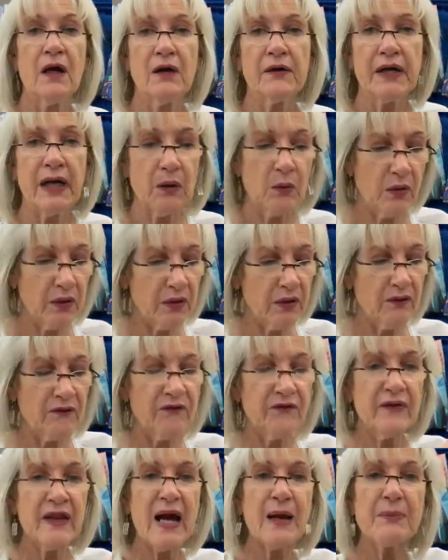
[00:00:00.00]
Okay, where your
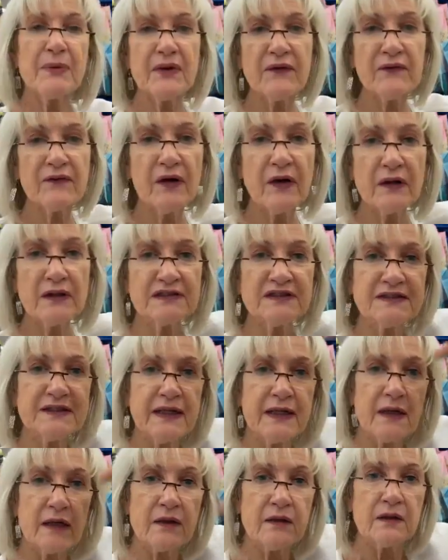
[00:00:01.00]
flapper falls
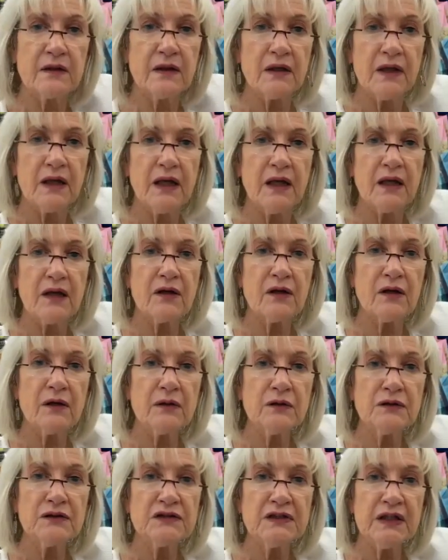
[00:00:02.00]
down and
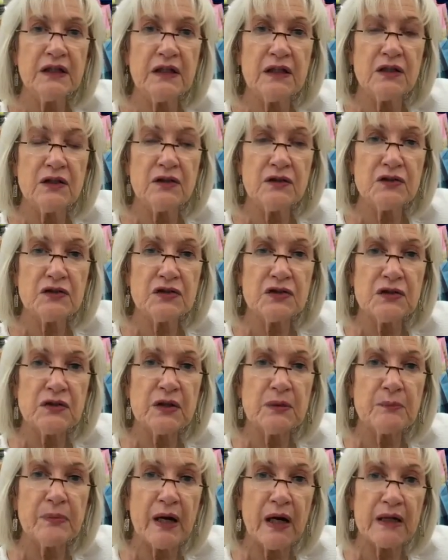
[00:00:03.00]
goes into
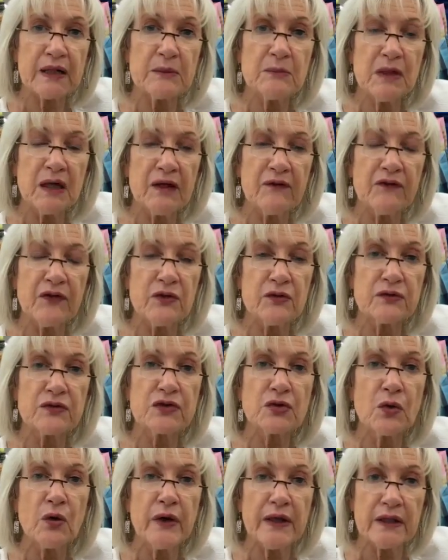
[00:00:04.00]
the bottom of your
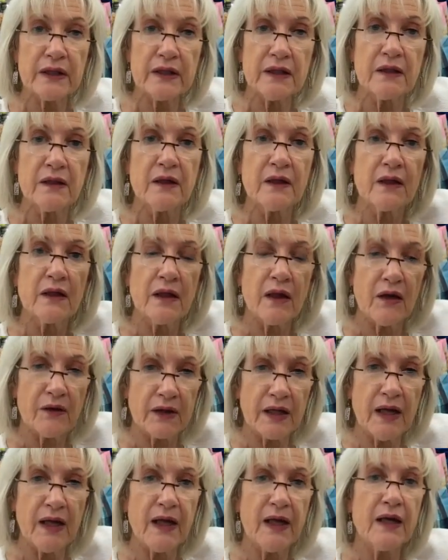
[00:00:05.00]
toilet,
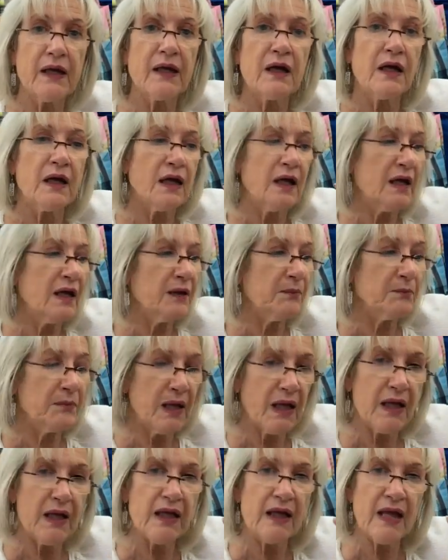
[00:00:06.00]
okay,
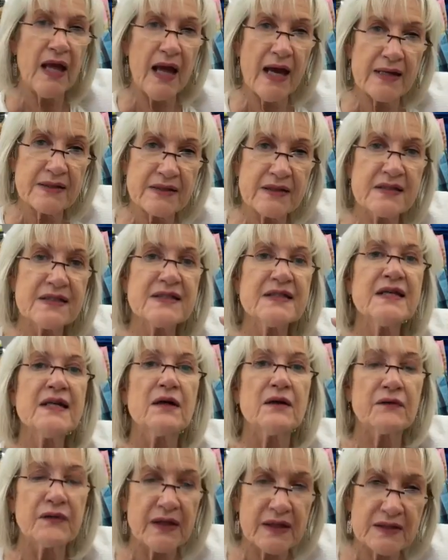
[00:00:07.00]
it has a
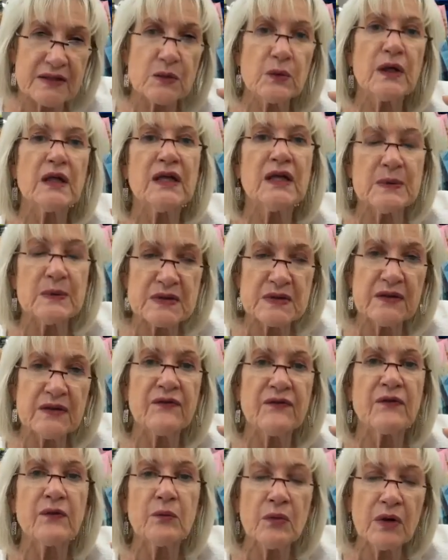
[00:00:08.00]
seal. That's what keeps
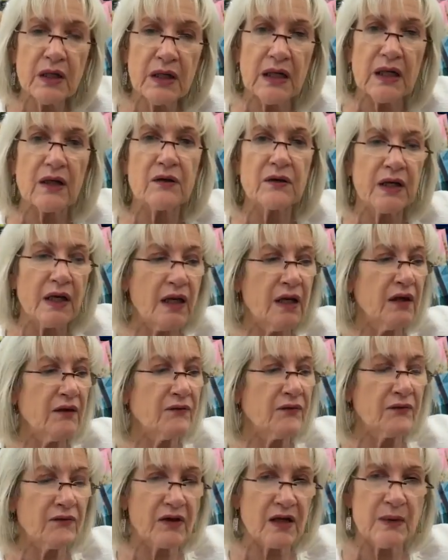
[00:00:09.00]
it from running,
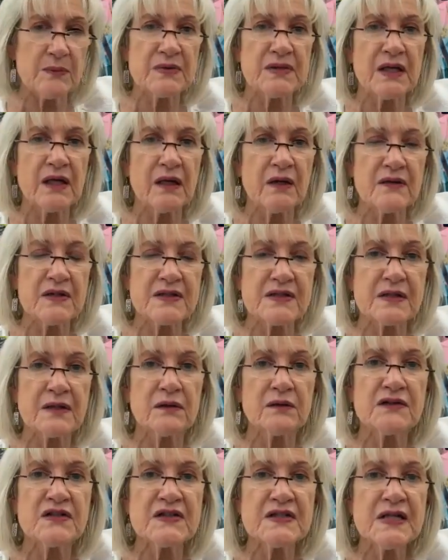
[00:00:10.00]
okay? It comes down on this
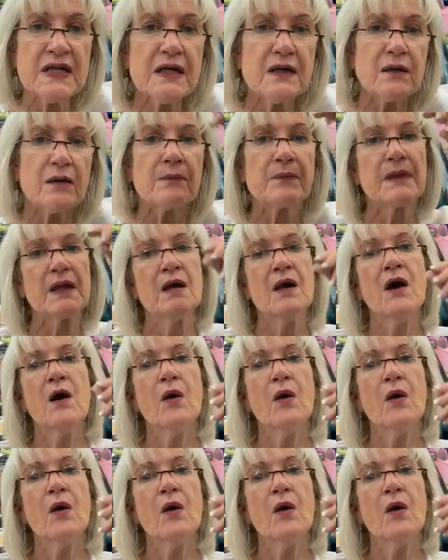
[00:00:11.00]
little seal.